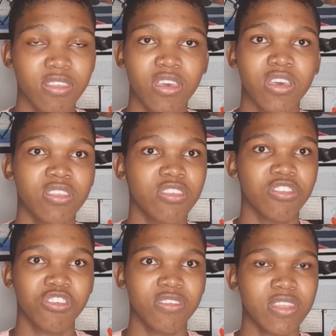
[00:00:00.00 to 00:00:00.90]
It's
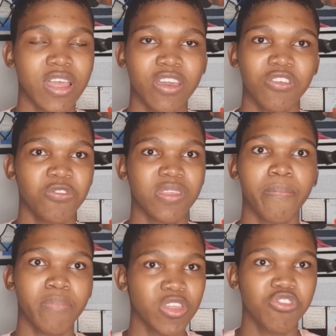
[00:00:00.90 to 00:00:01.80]
just like you
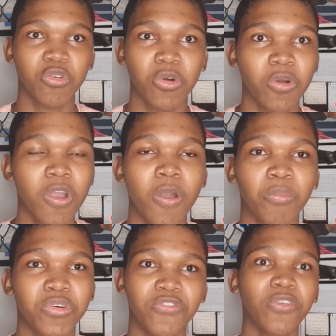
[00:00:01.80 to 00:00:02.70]
submit your
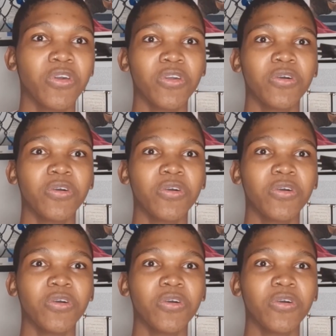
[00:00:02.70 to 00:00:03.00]
portfolio,